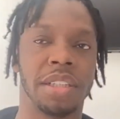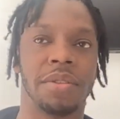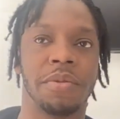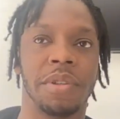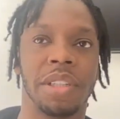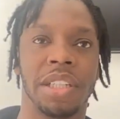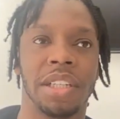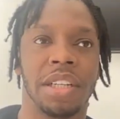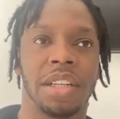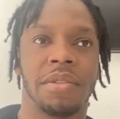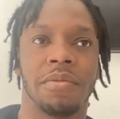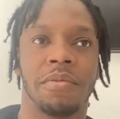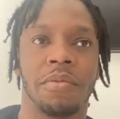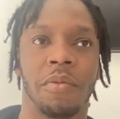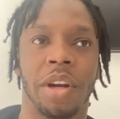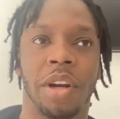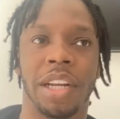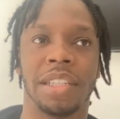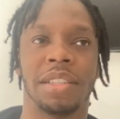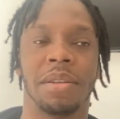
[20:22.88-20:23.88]
didn't
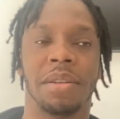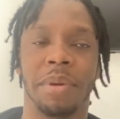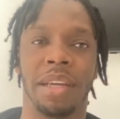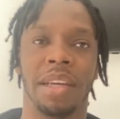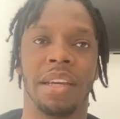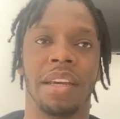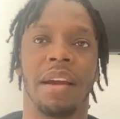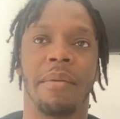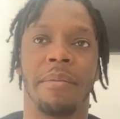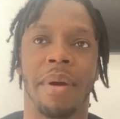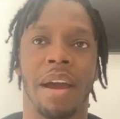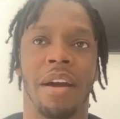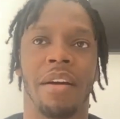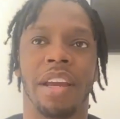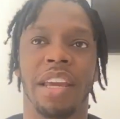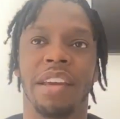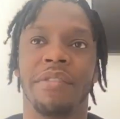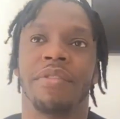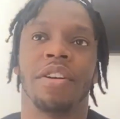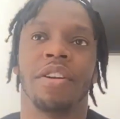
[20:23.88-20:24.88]
want it to be about,
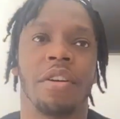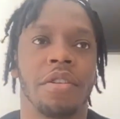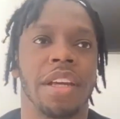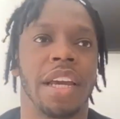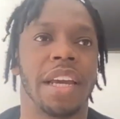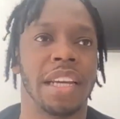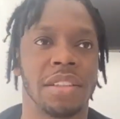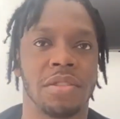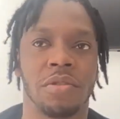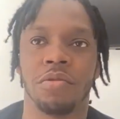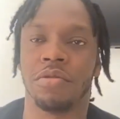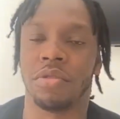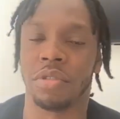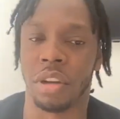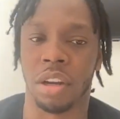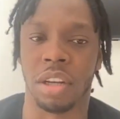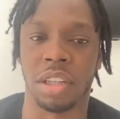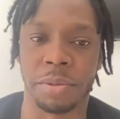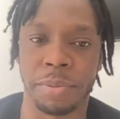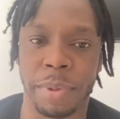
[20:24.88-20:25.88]
even though, yeah, it's called
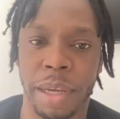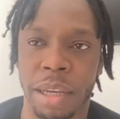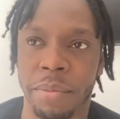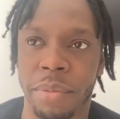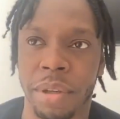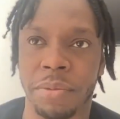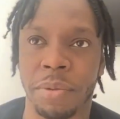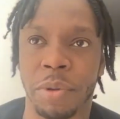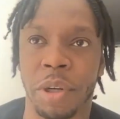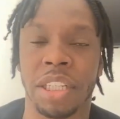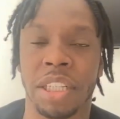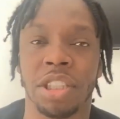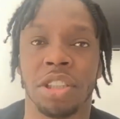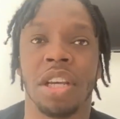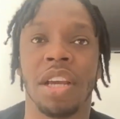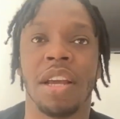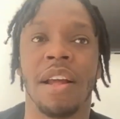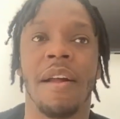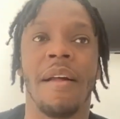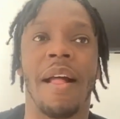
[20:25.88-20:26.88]
Nala's Baby, but it's
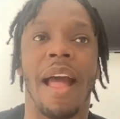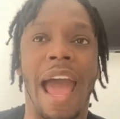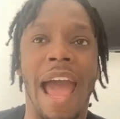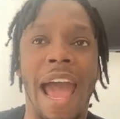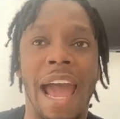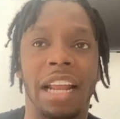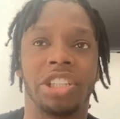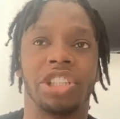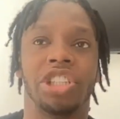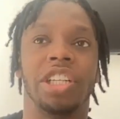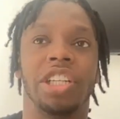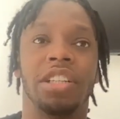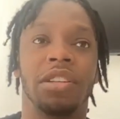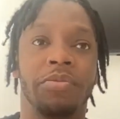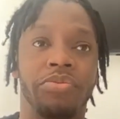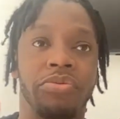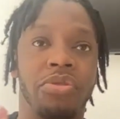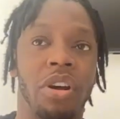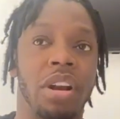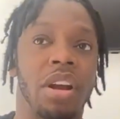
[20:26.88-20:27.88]
actually the
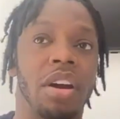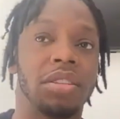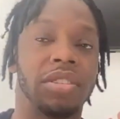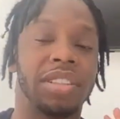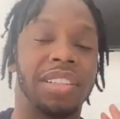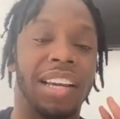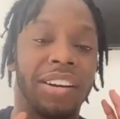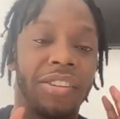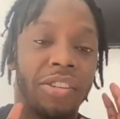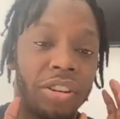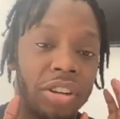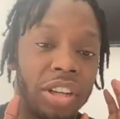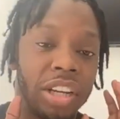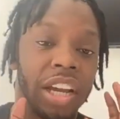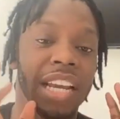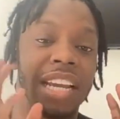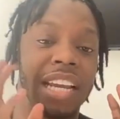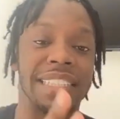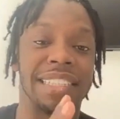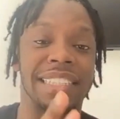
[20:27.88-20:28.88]
product on
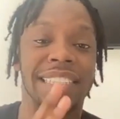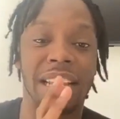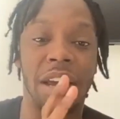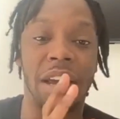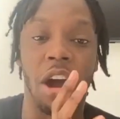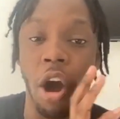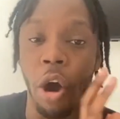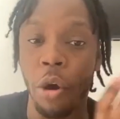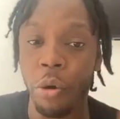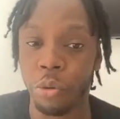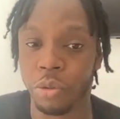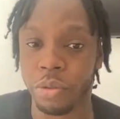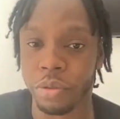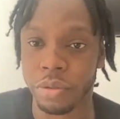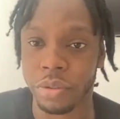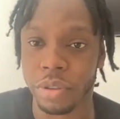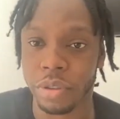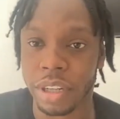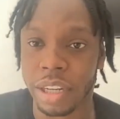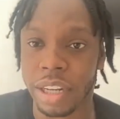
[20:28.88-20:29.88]
its
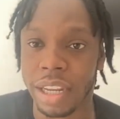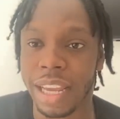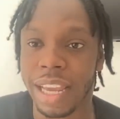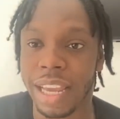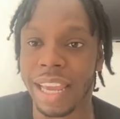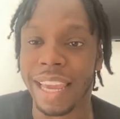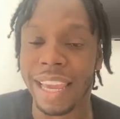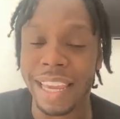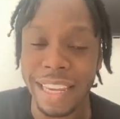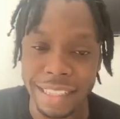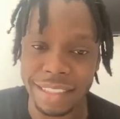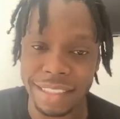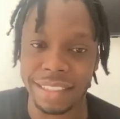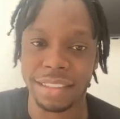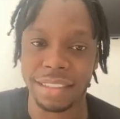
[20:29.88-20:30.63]
own is